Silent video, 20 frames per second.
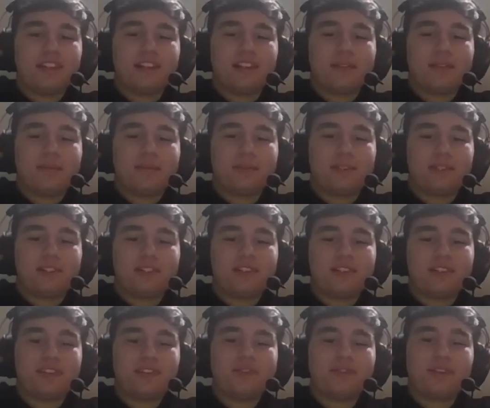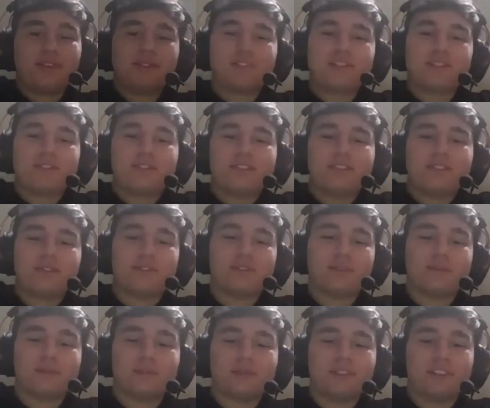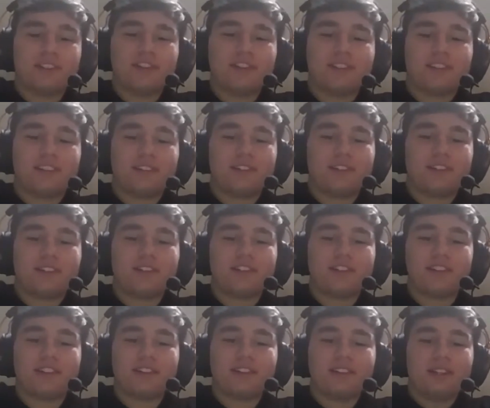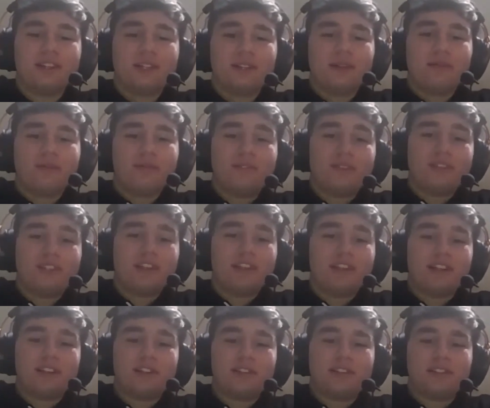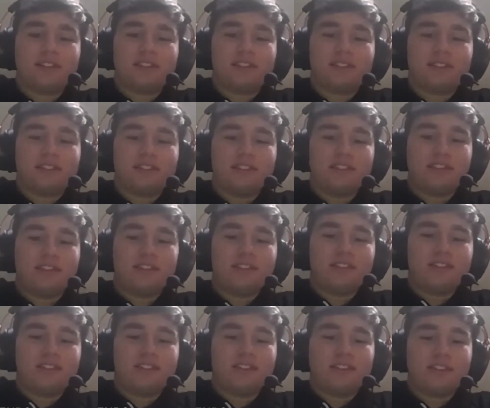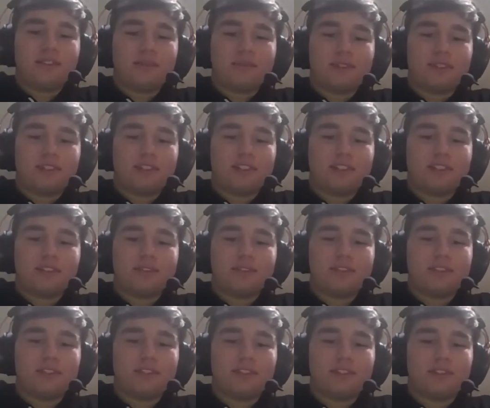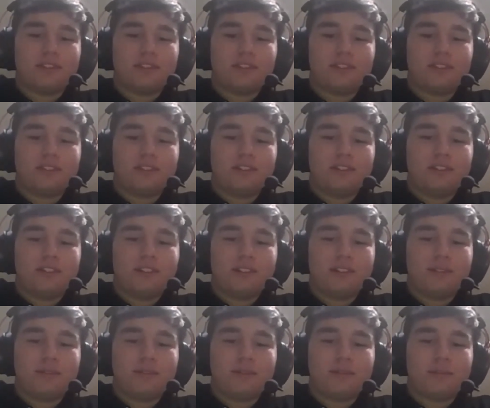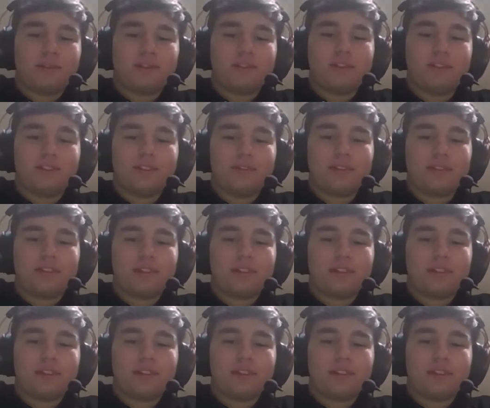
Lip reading: because if I want to do something with sport later in life, I don't think VCAL is something that could really give an opportunity for that.